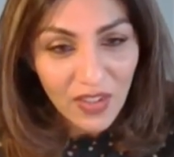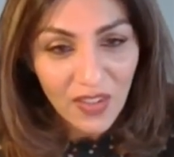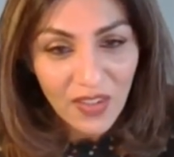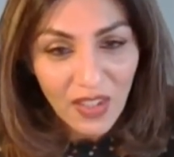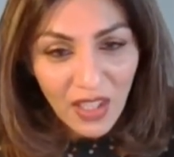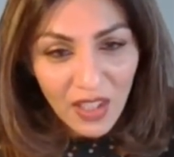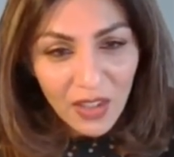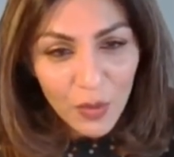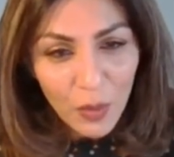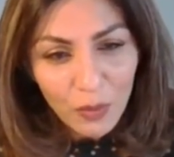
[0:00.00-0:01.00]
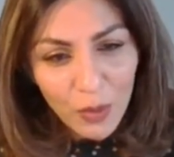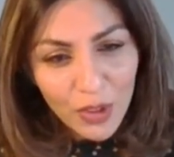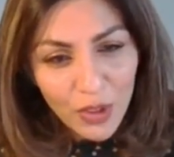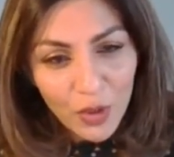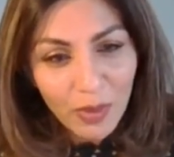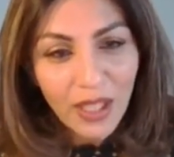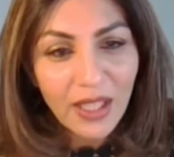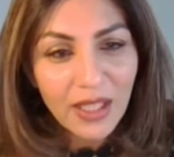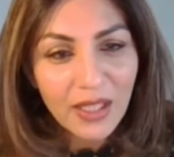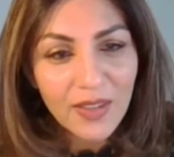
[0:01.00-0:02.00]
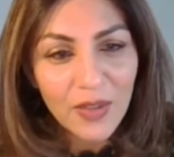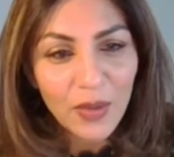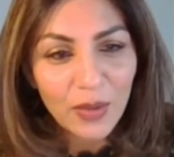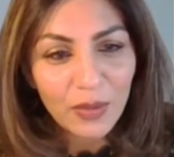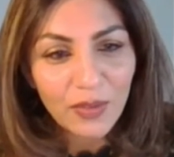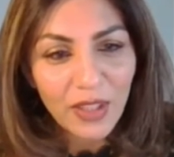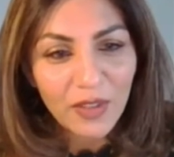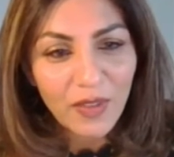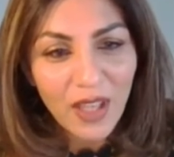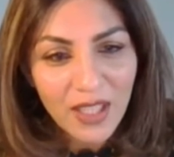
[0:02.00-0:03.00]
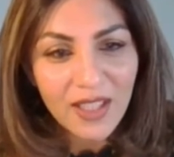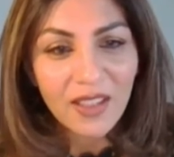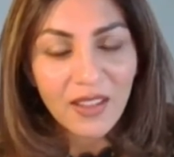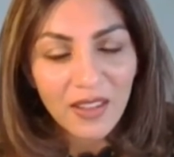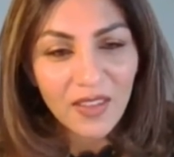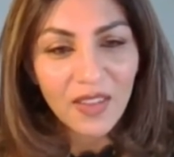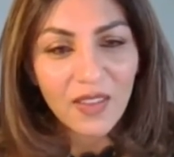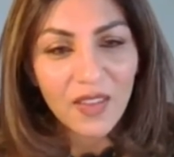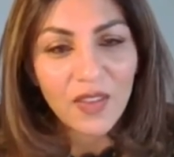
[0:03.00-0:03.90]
Because what role did you play in sort of advising the